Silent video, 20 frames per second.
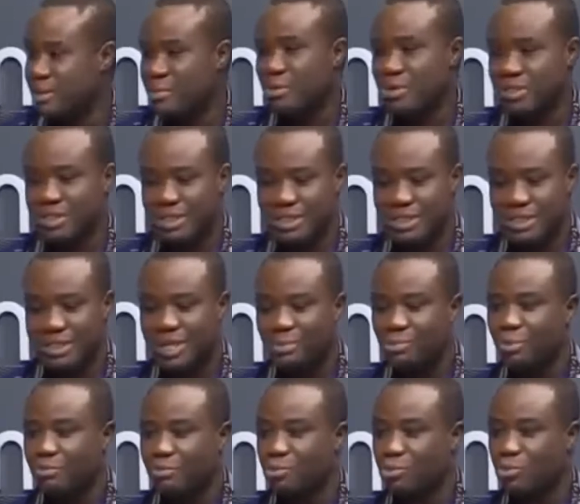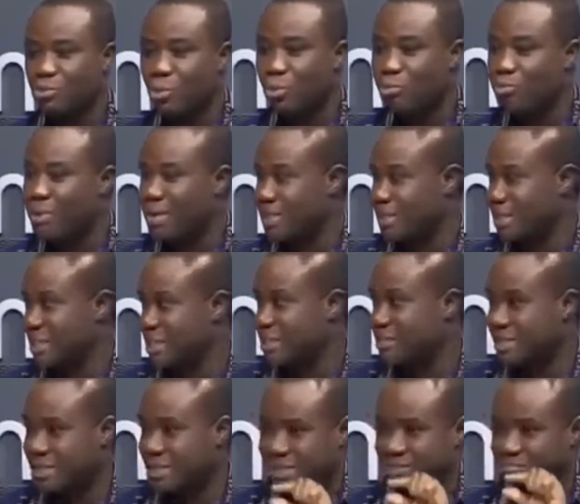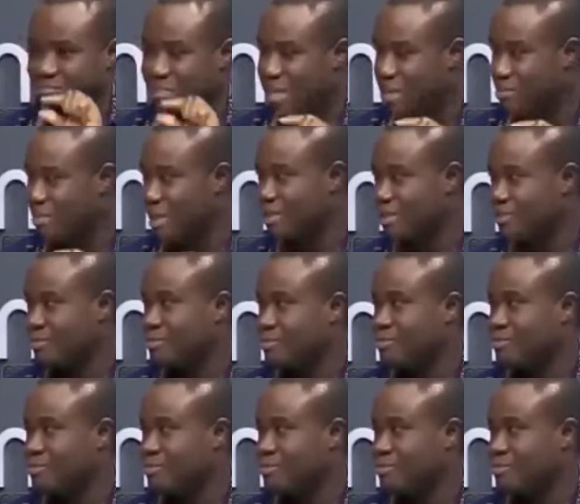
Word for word: because in terms of scope and scale, it is minimal